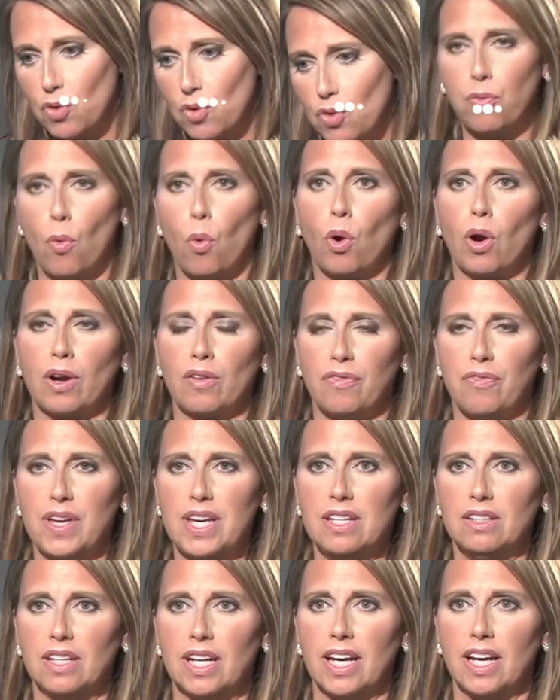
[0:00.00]
euphoric
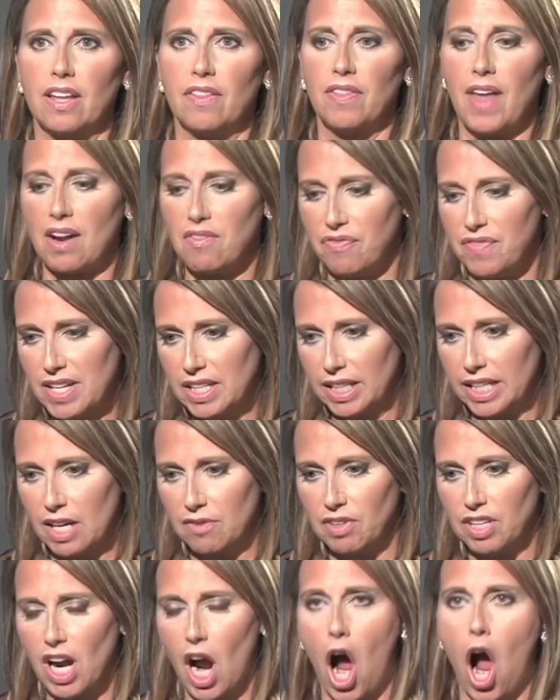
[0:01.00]
feeling, that feeling
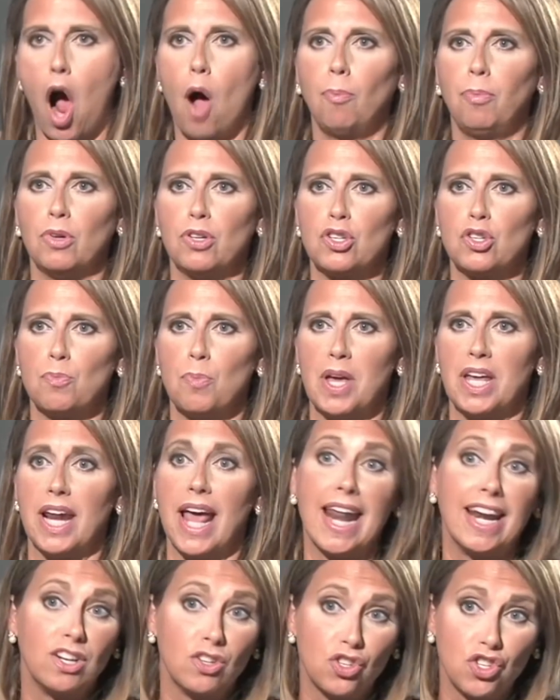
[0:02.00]
of accomplishment
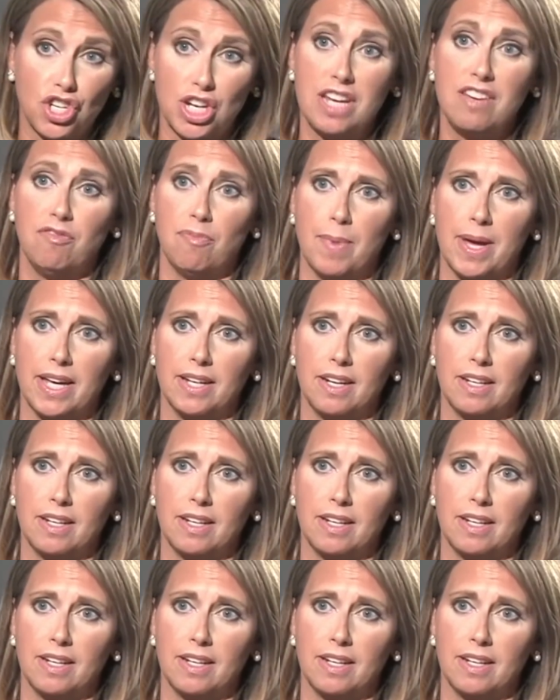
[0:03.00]
and achievement,